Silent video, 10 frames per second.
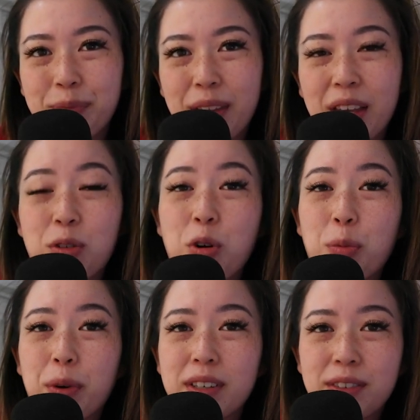
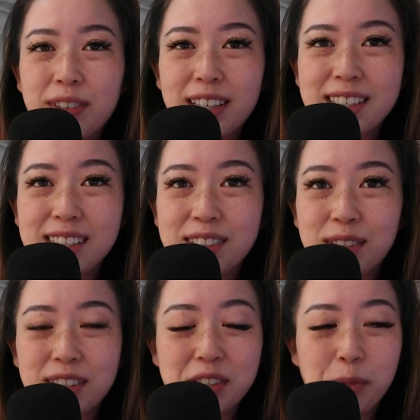incorporate different ideas
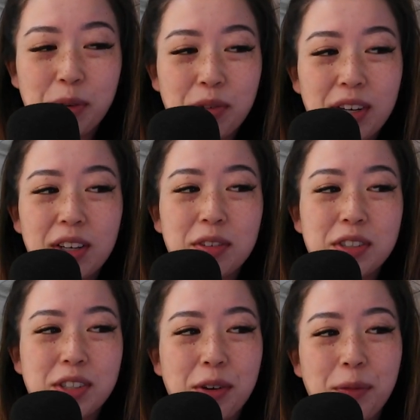into my videos.
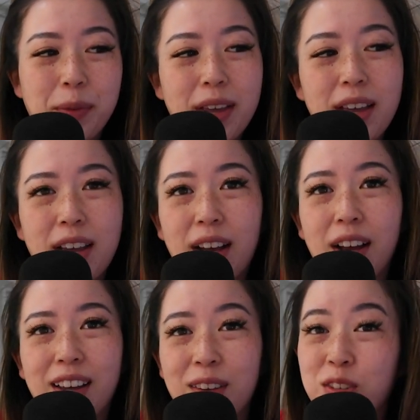So
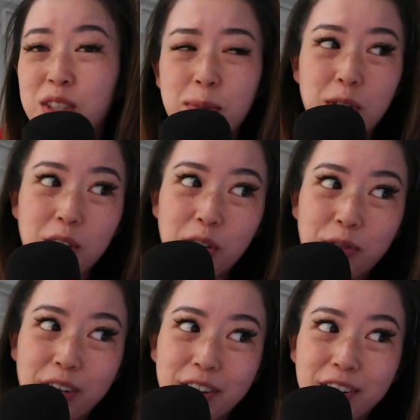if you see me looking
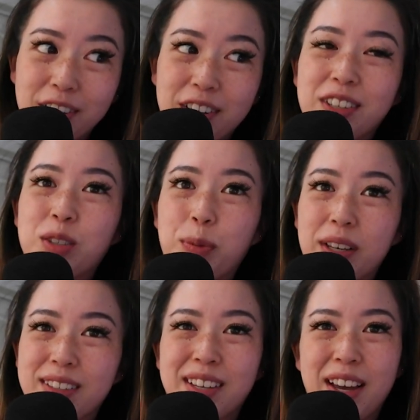over here a lot, it's
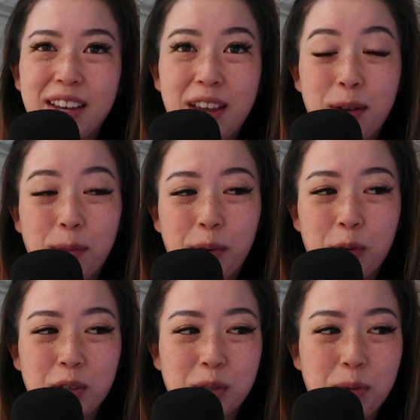because I am
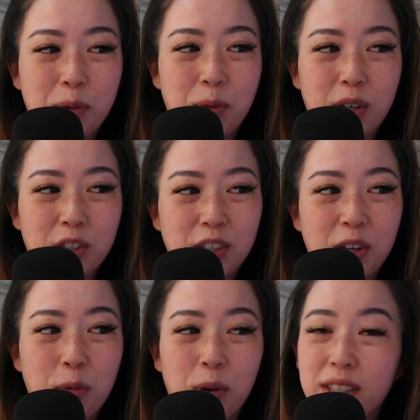going to be
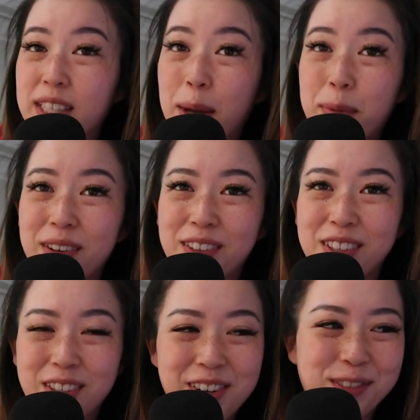watching what is happening on the
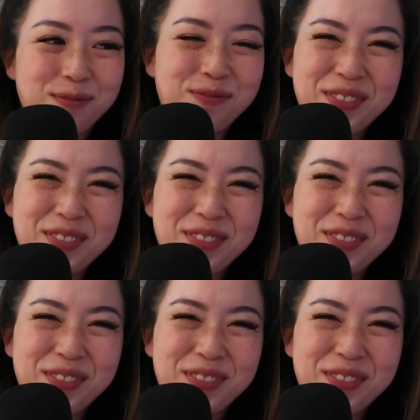screen.